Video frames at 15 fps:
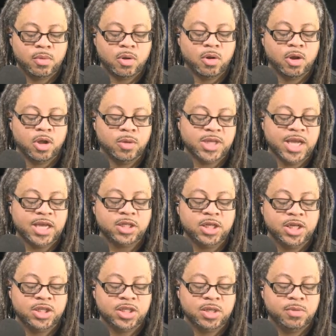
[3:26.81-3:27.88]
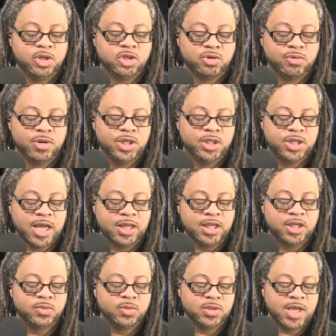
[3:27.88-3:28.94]
Or it was actually, he sent me a screenshot.
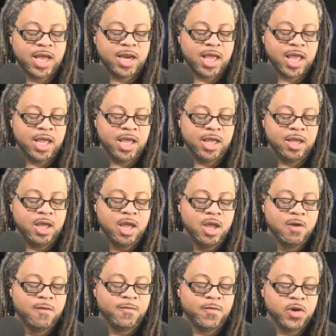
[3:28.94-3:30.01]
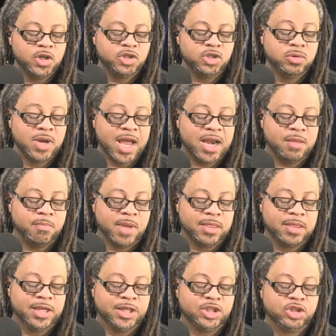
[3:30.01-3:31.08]
This was at a First United
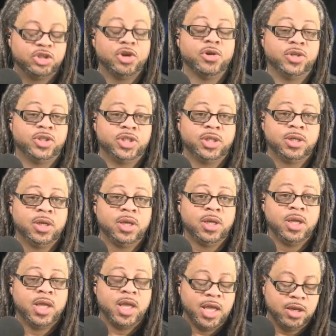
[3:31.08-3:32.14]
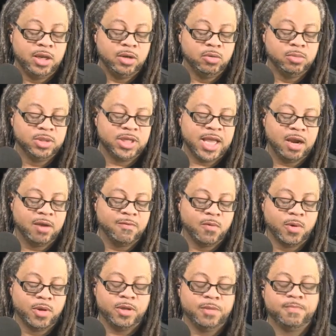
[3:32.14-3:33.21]
Methodist Church in Loomis,
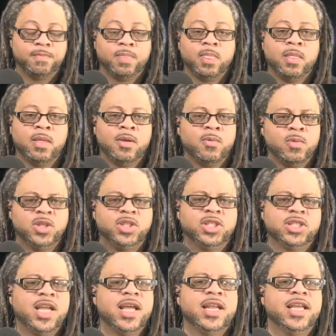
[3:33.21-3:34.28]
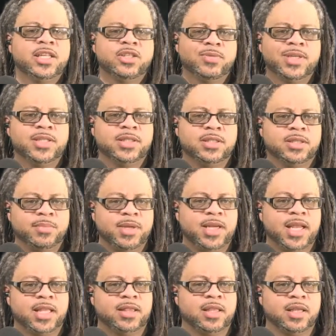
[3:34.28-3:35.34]
California, which is kind of interesting to me
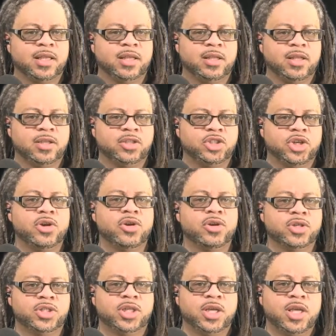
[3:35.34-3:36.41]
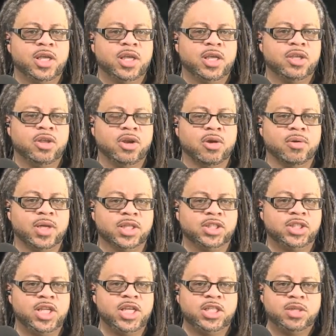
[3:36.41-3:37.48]
that the church, you know, is
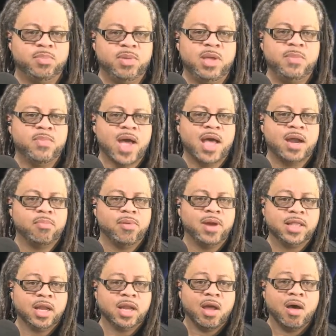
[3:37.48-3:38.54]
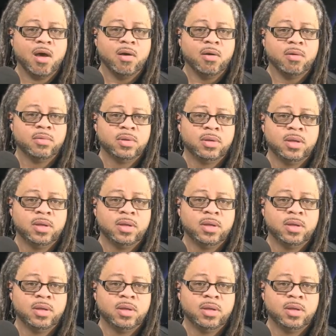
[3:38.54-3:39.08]
teaching people how to break the law.